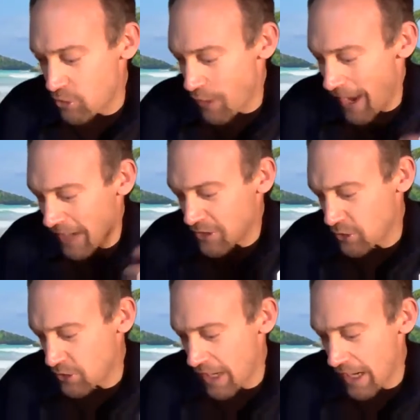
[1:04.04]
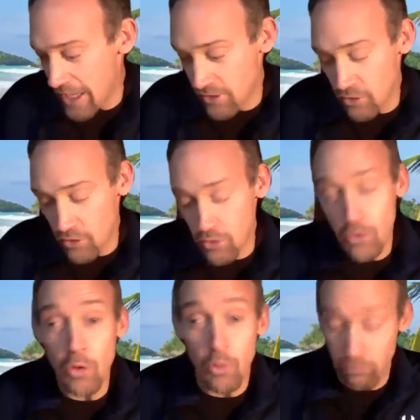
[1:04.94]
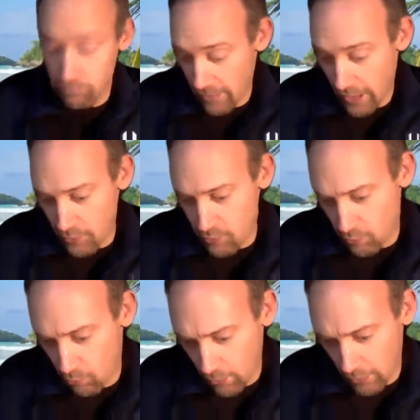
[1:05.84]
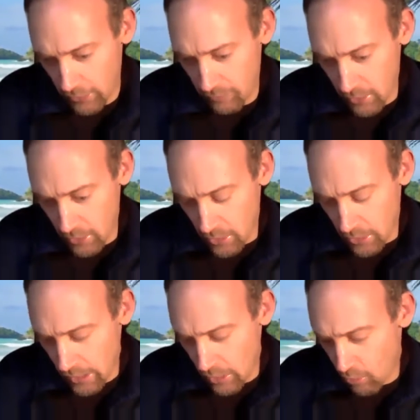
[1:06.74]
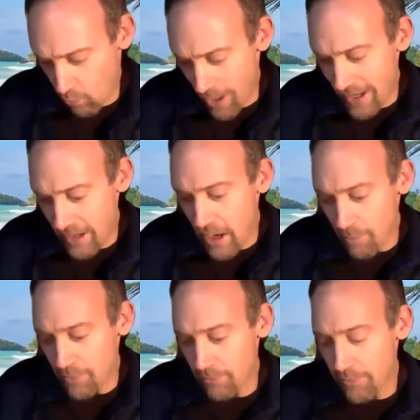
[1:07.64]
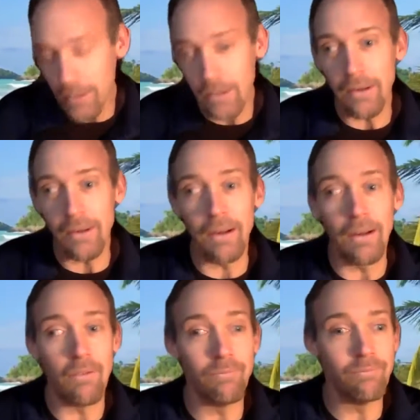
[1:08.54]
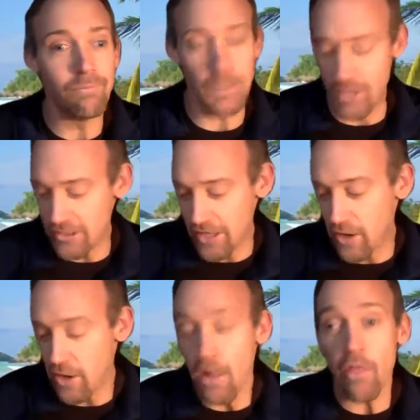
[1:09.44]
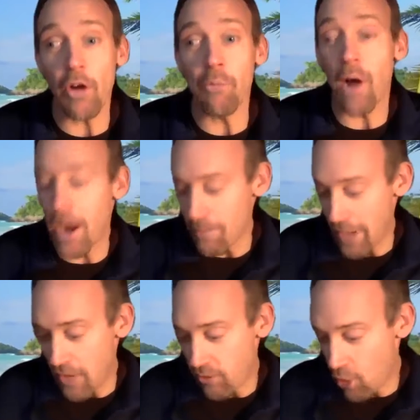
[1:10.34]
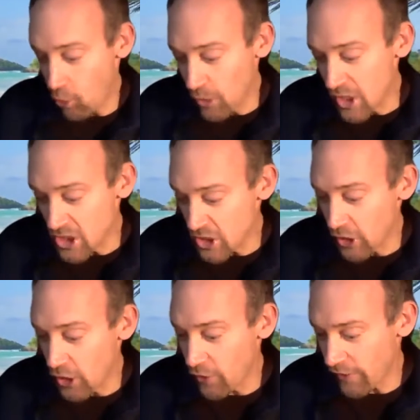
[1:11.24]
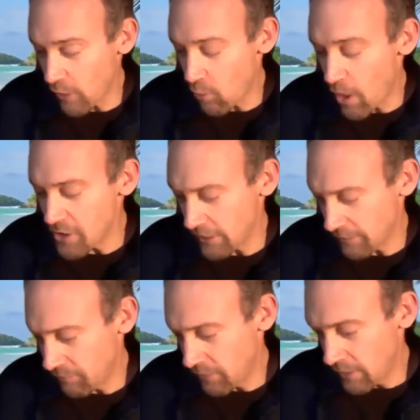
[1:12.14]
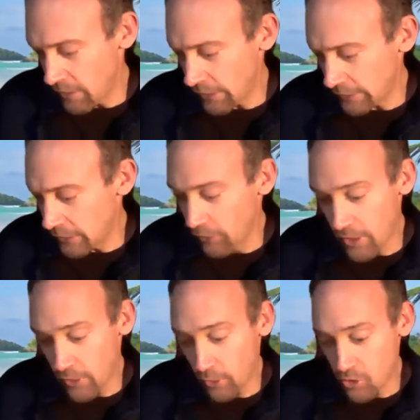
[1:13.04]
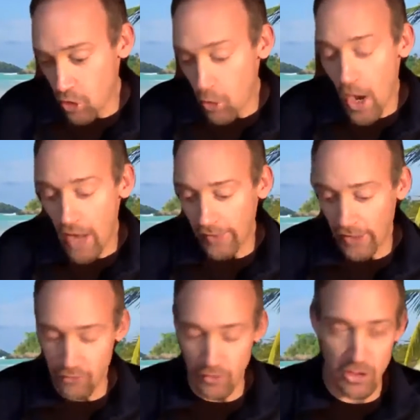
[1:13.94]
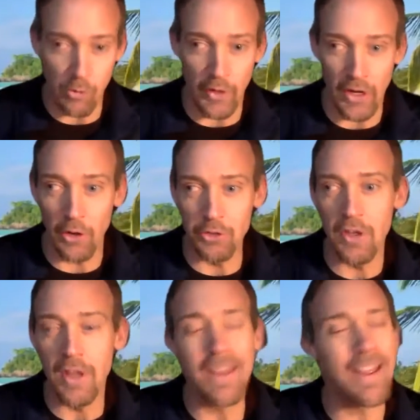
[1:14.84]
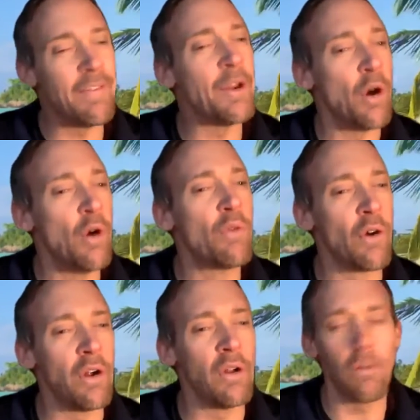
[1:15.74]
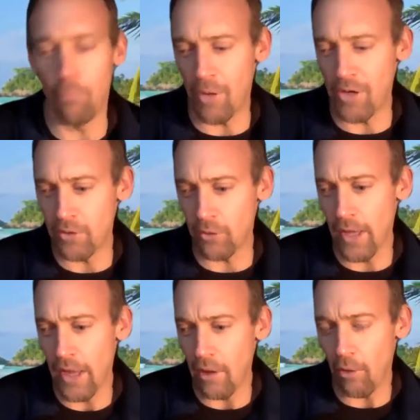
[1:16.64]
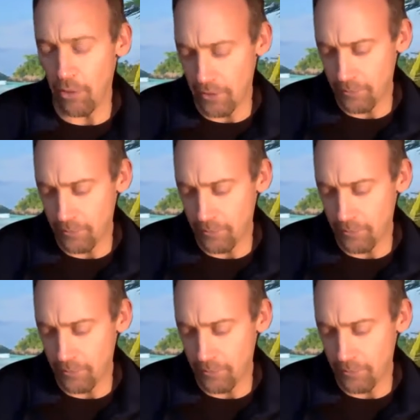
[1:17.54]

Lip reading: to exercise and to do actual work, waking up. Somebody said their mom ate the only cereal they wanted. Literally, there was no highlights for someone else, and then overall mental health.